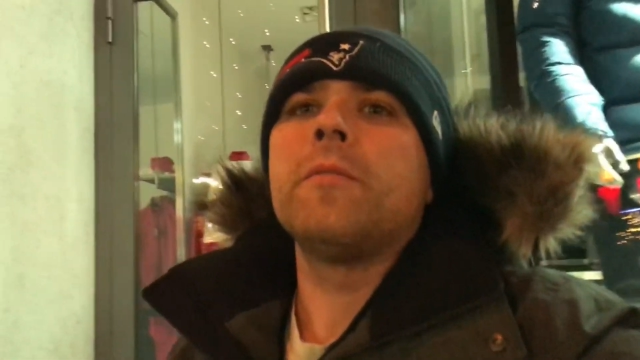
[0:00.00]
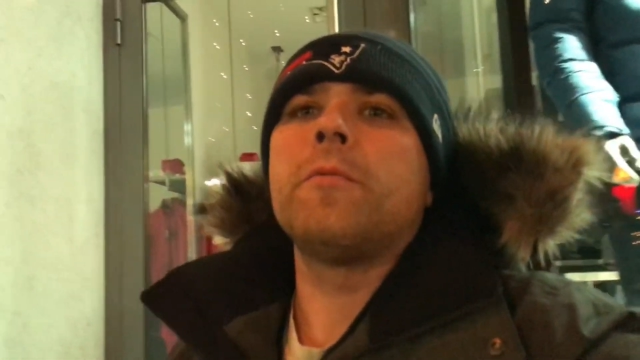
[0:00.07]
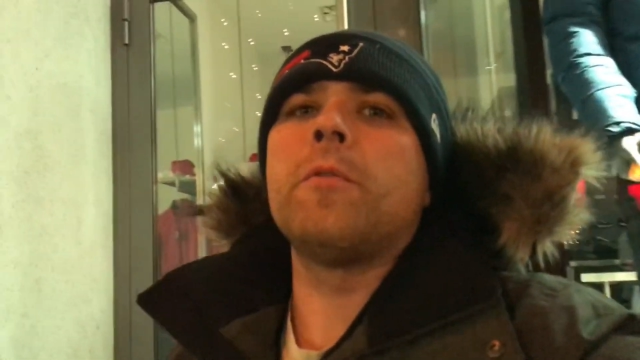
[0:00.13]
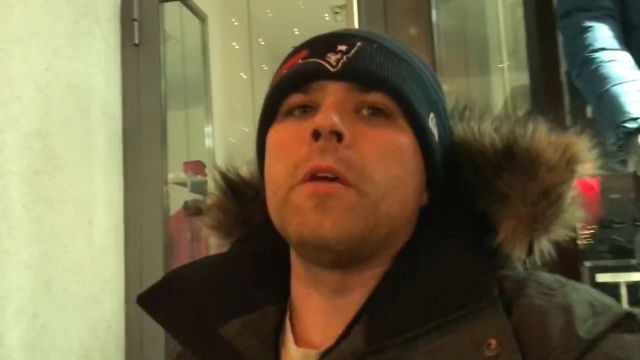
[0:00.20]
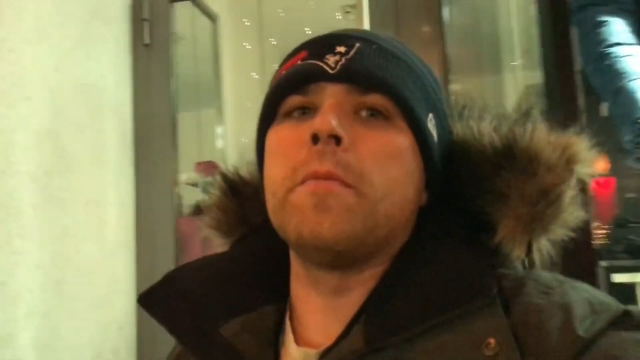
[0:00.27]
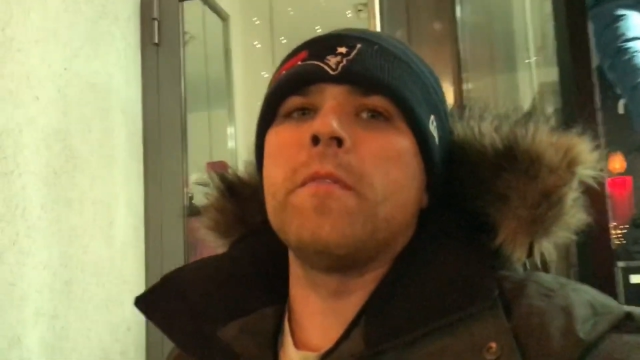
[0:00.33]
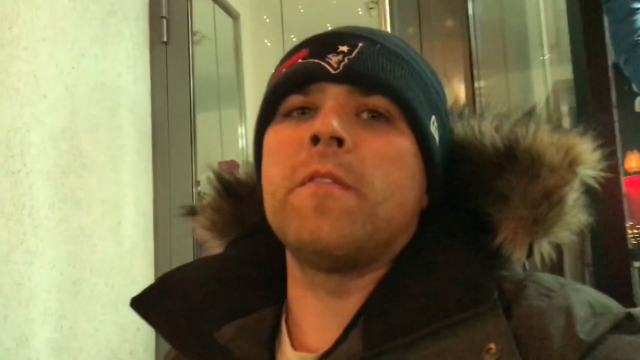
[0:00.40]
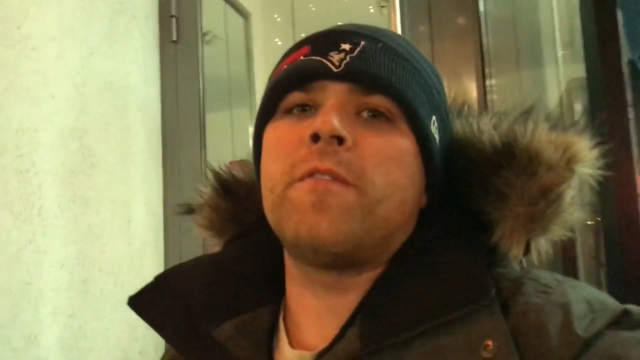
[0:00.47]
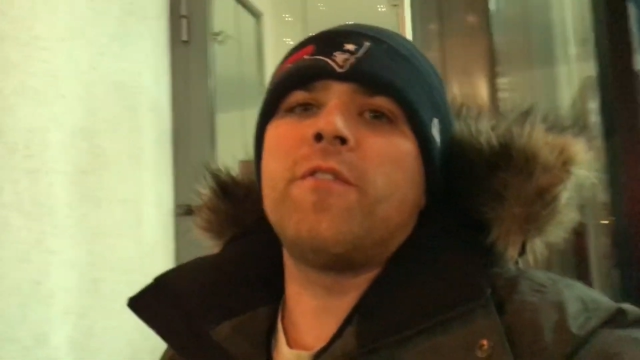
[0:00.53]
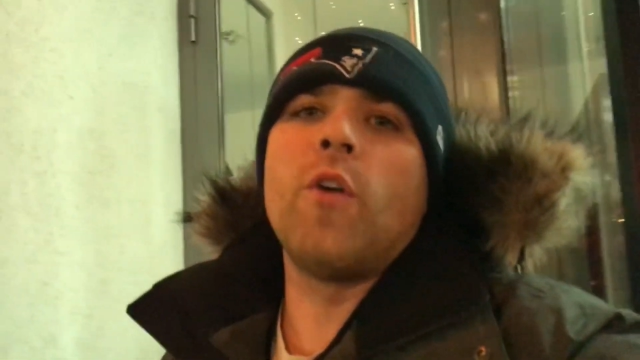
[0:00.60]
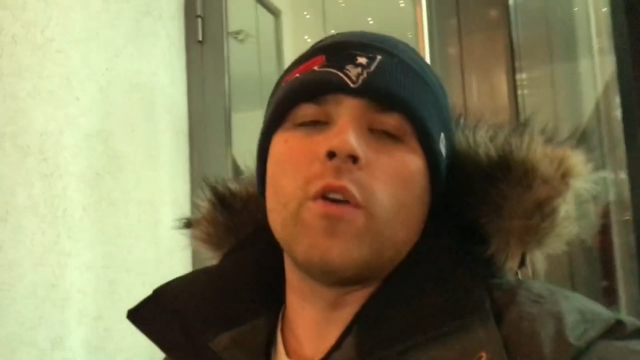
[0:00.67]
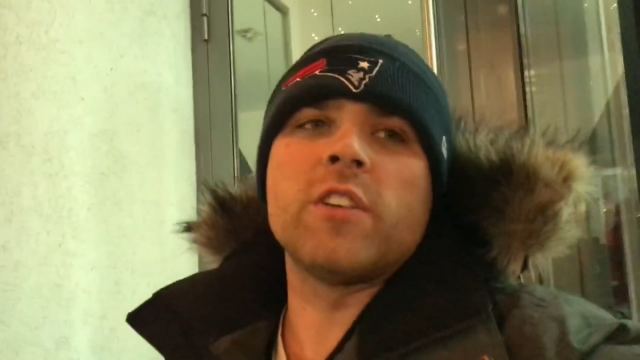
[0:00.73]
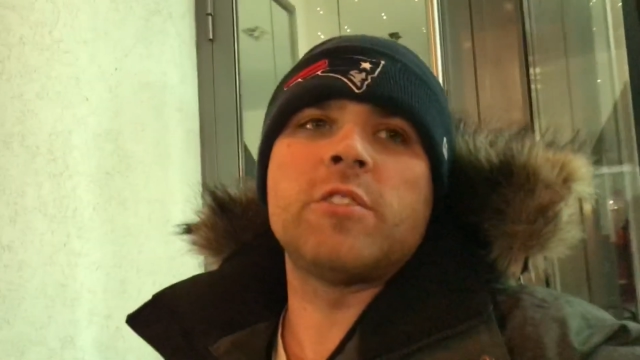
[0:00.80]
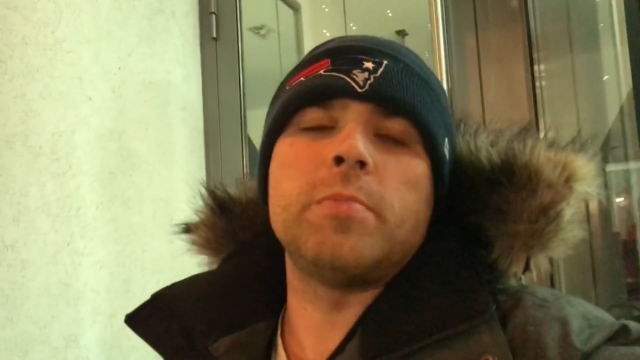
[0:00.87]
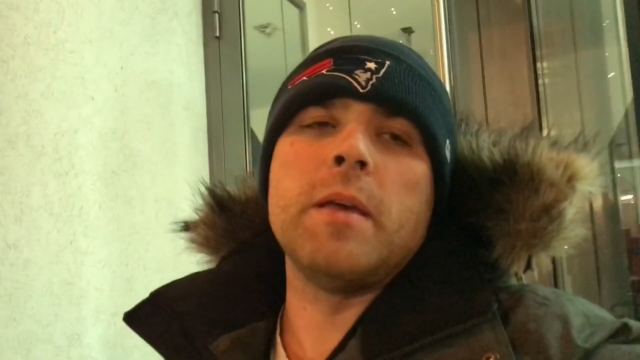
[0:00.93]
We
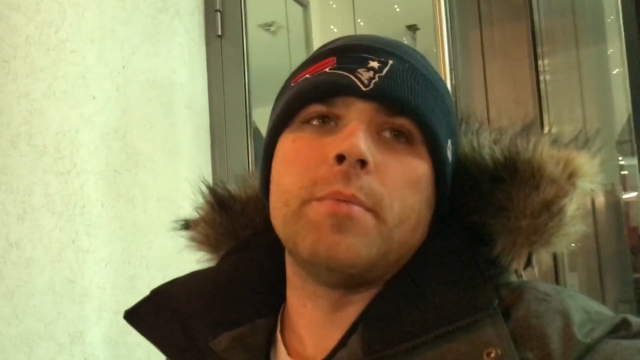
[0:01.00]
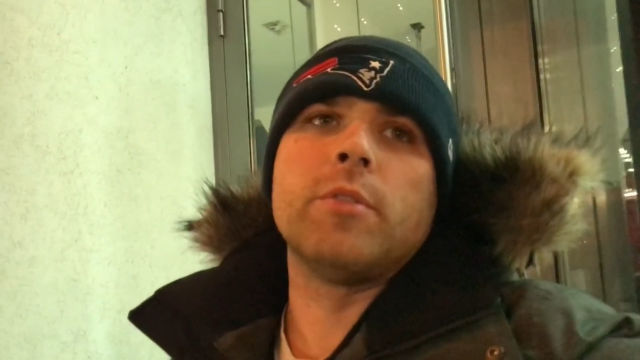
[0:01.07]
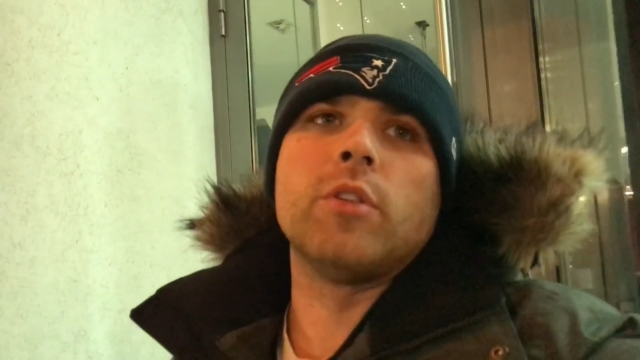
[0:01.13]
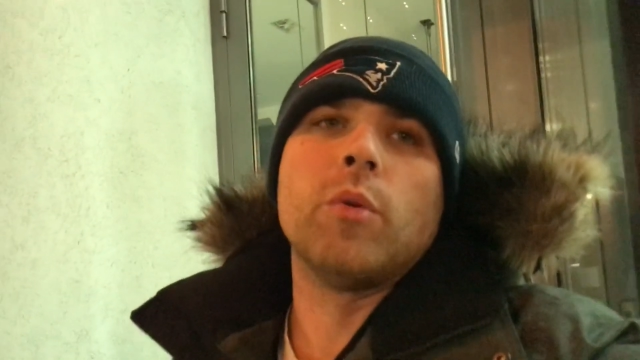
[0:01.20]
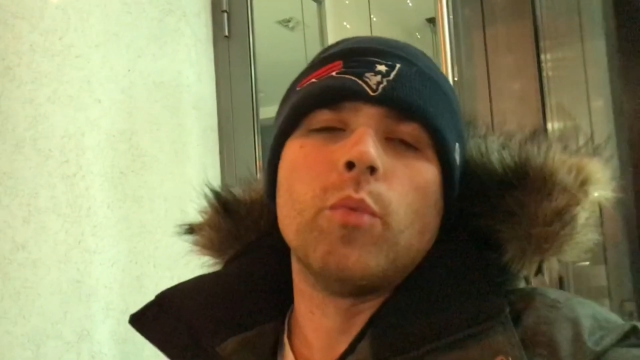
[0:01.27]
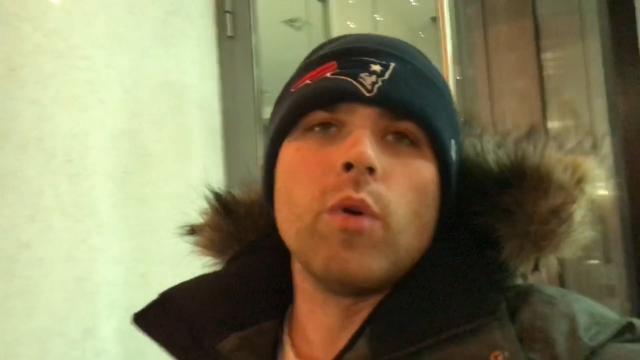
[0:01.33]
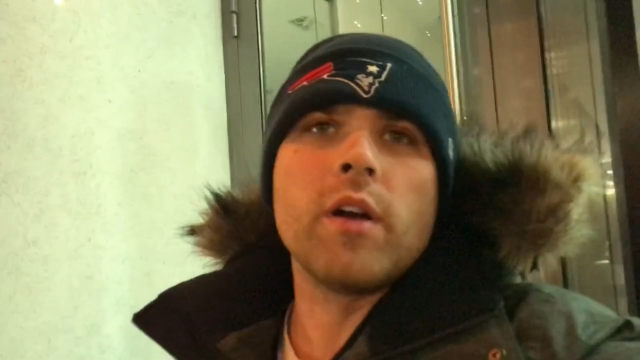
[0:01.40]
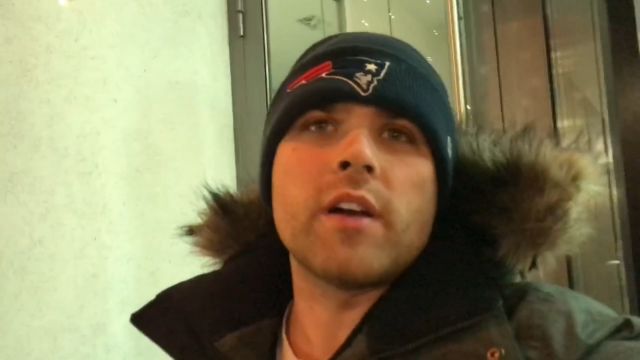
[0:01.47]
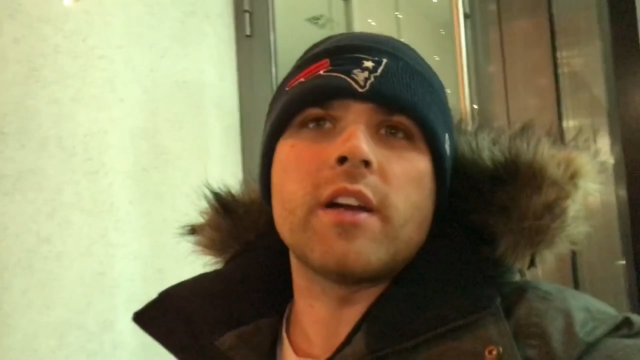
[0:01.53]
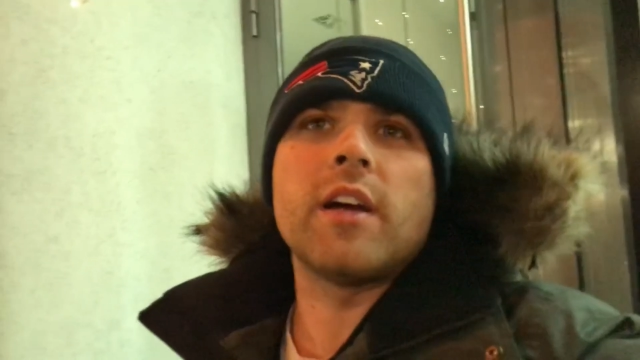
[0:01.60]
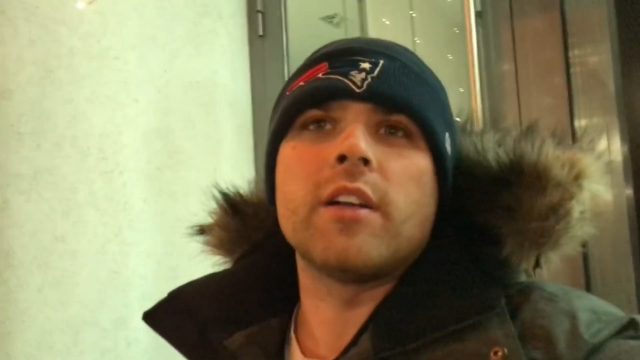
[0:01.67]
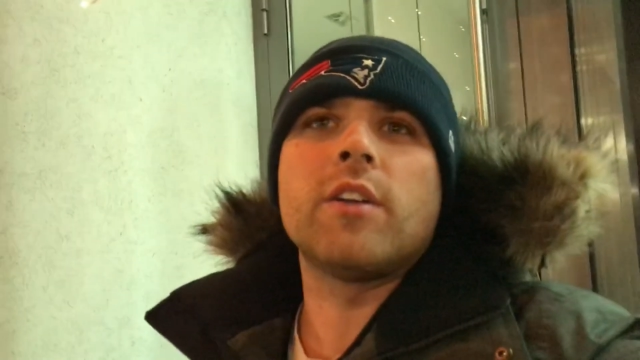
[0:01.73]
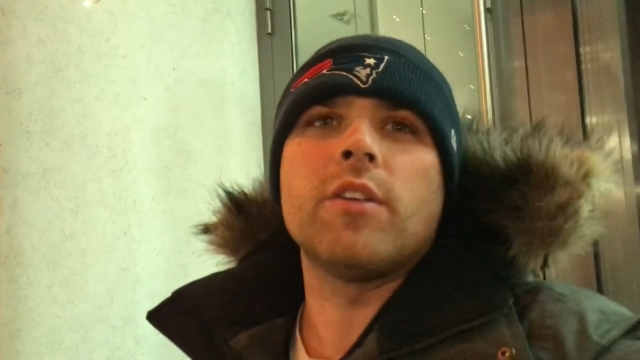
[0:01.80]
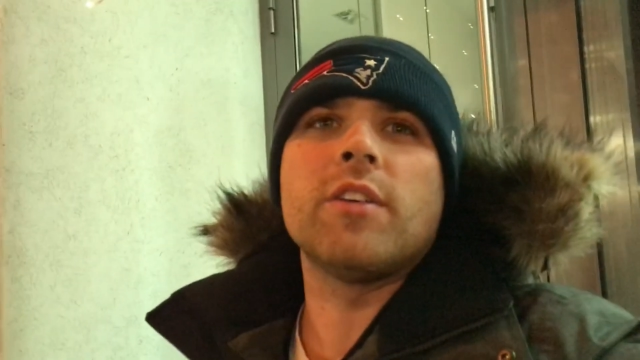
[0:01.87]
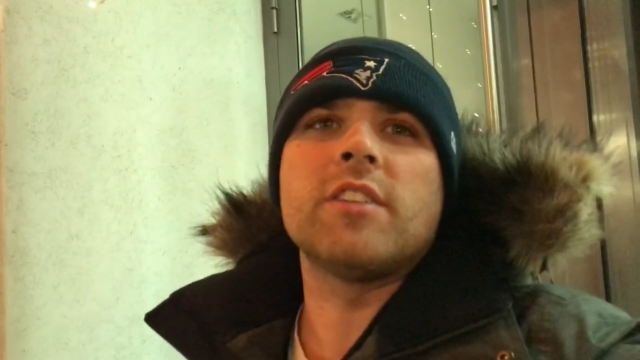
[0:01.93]
force people to work
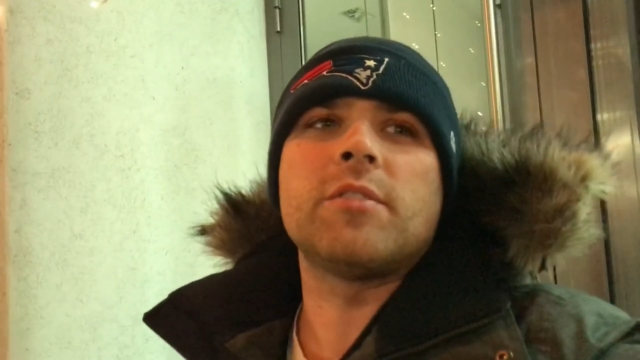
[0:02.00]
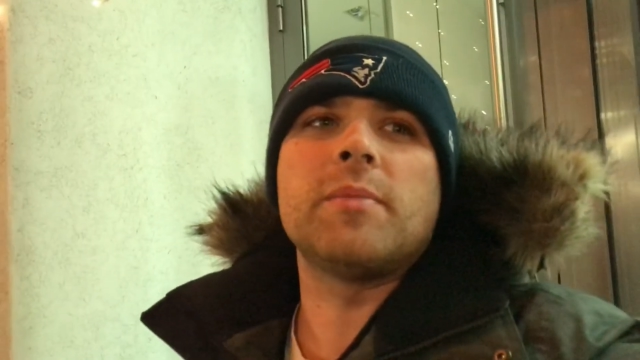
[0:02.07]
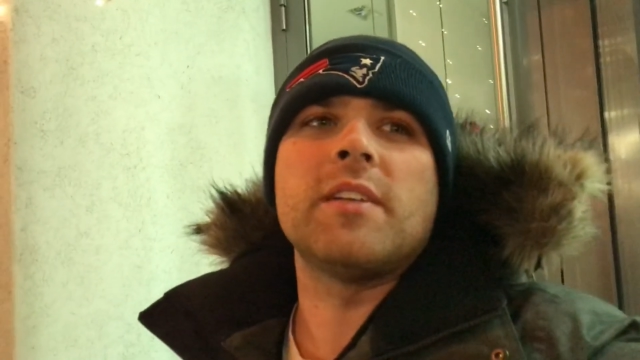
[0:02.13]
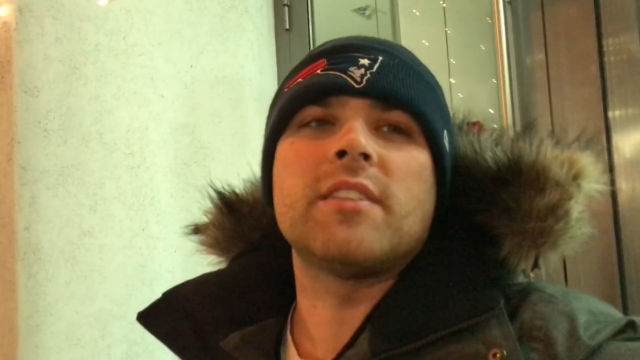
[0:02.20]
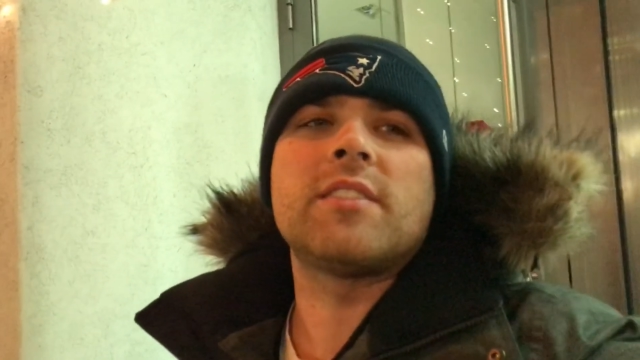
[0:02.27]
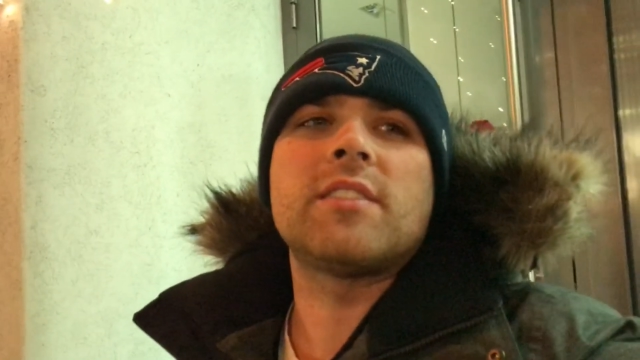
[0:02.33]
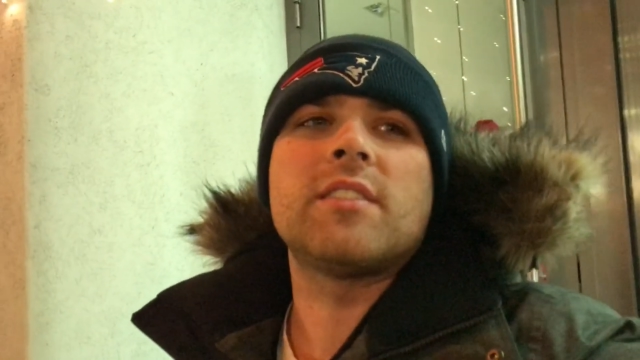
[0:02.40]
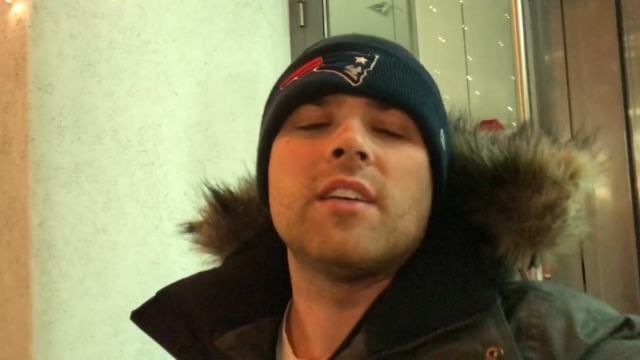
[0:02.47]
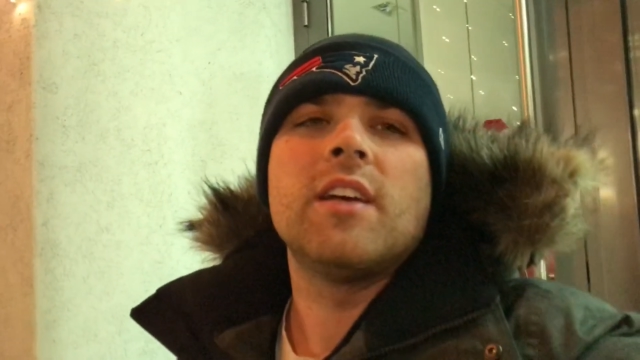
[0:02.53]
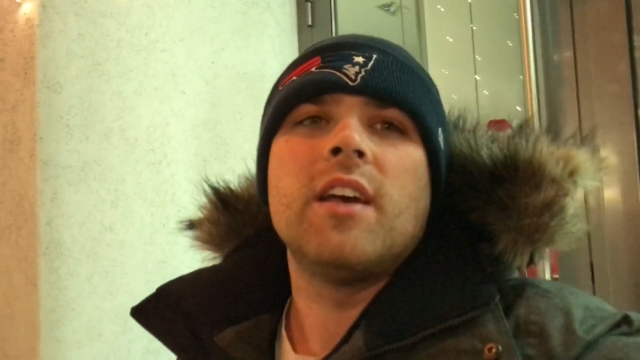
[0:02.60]
on Christmas.